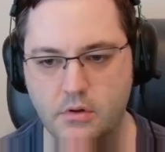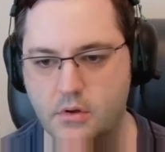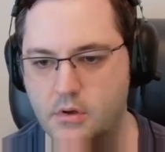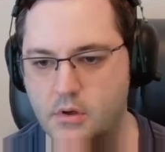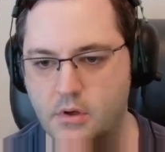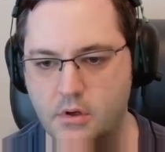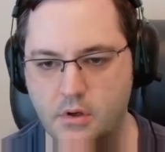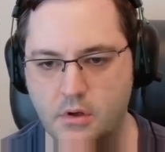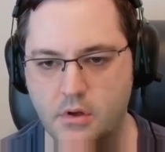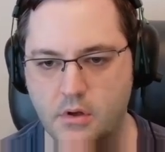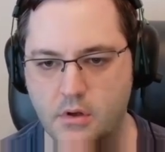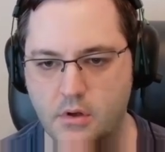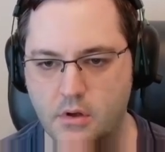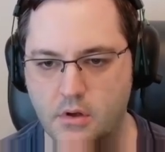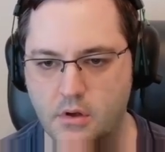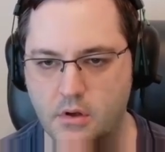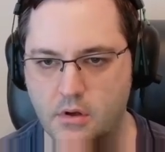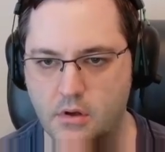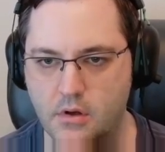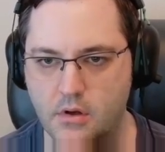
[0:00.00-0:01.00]

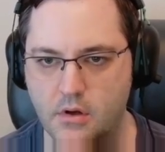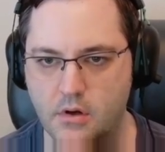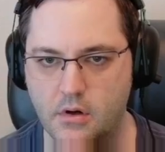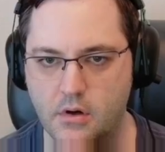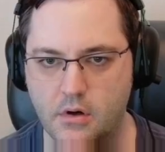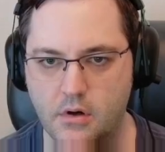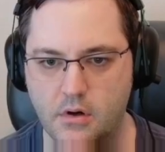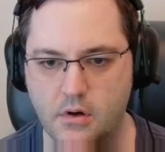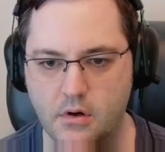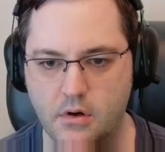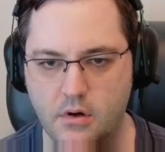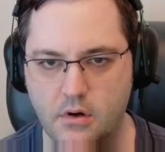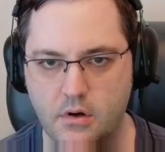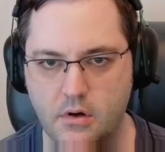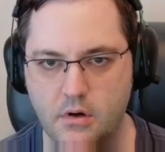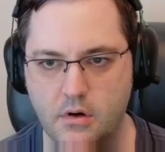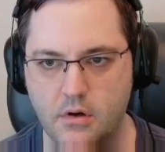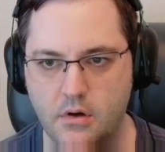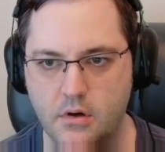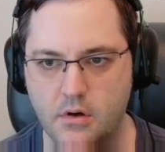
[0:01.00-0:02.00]

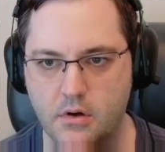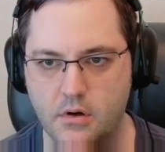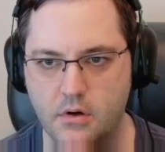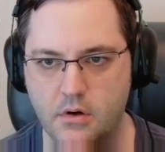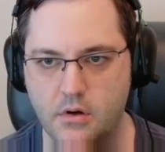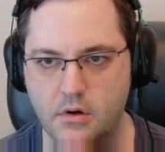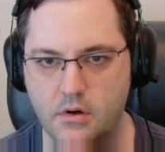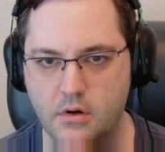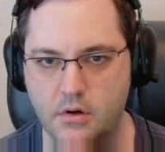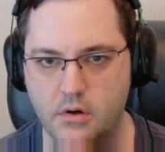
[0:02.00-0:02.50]
(silence)